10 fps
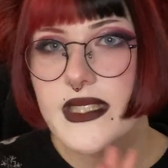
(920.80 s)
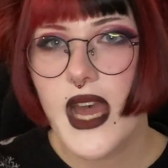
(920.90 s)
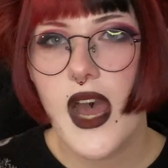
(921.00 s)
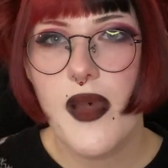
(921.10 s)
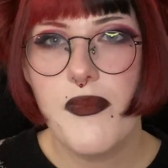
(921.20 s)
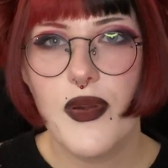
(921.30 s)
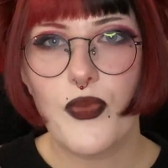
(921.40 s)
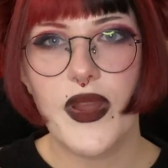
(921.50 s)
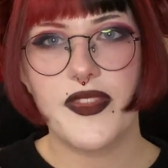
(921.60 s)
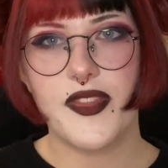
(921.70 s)
come
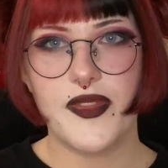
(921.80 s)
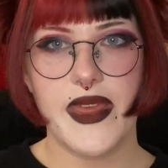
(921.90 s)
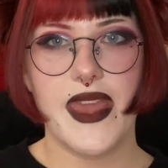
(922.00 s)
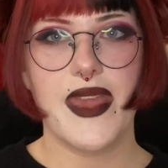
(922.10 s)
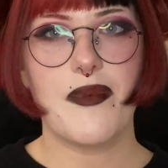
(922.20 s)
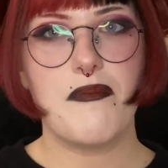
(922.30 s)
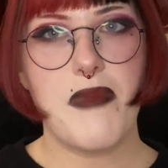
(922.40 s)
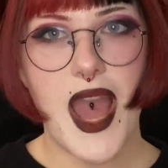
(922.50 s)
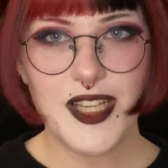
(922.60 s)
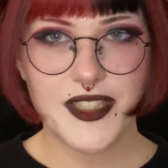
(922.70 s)
with the
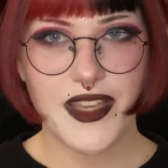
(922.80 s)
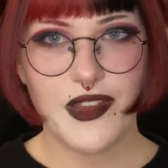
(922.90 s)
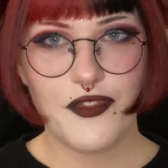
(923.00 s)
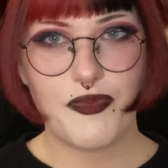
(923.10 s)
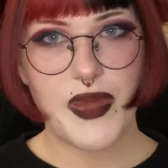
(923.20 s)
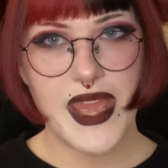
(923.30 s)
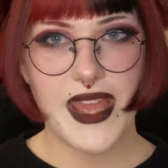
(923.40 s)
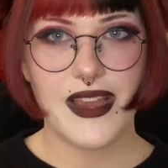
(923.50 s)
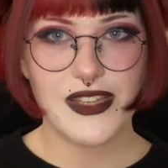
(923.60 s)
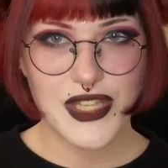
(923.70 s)
massive
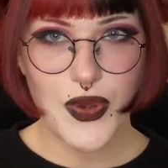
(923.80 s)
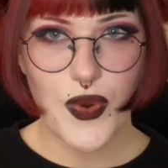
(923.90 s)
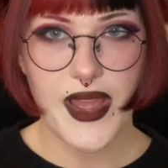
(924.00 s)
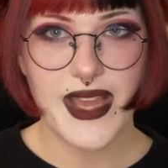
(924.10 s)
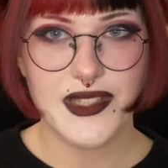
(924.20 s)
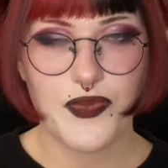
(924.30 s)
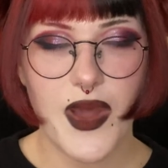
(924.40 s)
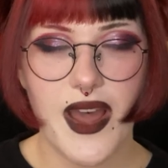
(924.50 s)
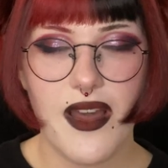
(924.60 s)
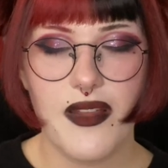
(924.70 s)
pink toy as
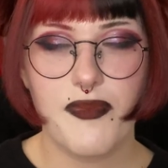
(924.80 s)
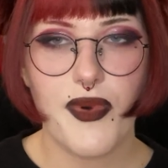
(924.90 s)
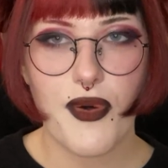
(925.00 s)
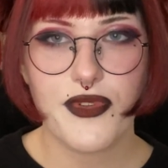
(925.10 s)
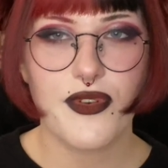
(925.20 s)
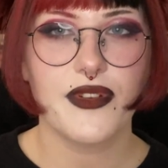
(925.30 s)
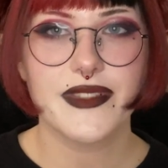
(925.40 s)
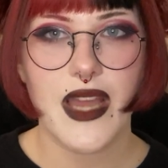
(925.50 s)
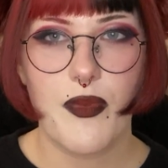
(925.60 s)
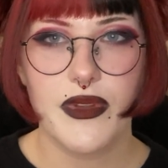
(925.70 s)
well. Both girls
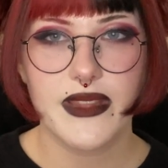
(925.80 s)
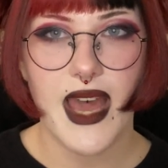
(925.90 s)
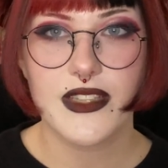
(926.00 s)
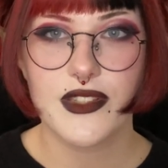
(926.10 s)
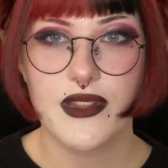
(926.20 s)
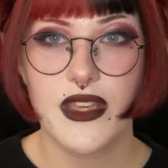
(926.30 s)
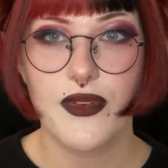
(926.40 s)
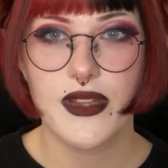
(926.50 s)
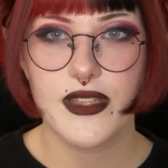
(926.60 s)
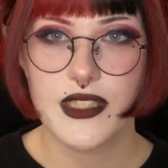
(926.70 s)
come with that so that you
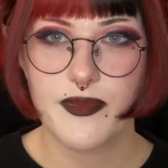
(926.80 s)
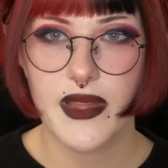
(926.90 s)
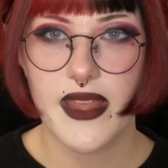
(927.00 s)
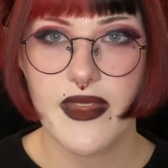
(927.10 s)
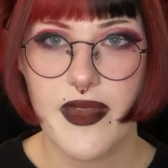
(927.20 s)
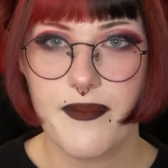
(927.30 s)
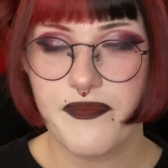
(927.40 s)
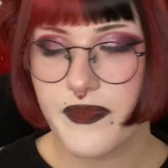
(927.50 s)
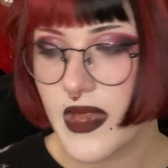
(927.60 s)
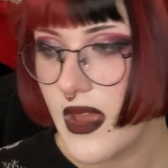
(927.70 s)
can display them
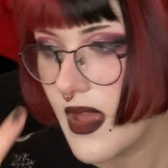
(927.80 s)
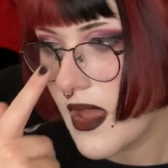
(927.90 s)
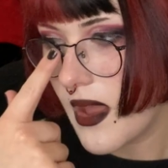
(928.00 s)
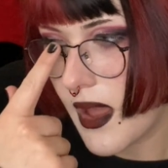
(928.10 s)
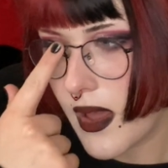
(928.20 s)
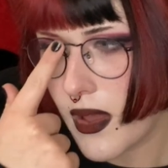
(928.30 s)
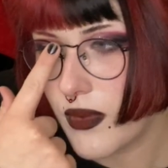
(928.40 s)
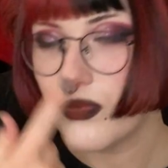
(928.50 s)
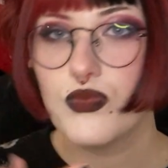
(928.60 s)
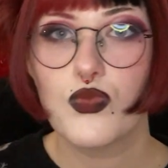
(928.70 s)

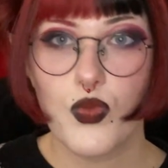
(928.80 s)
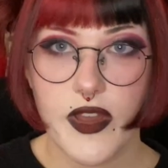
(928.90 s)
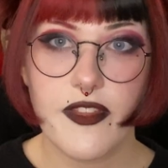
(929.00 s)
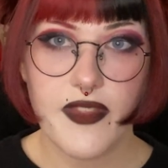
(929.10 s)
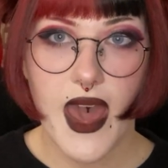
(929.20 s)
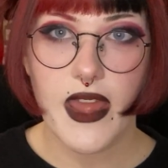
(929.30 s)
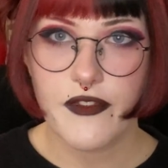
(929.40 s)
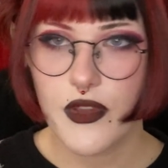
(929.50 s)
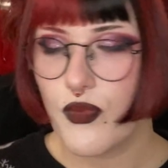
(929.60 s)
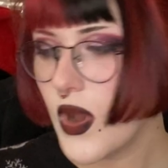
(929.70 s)
with that
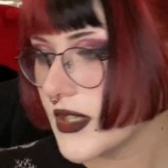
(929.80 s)
if you want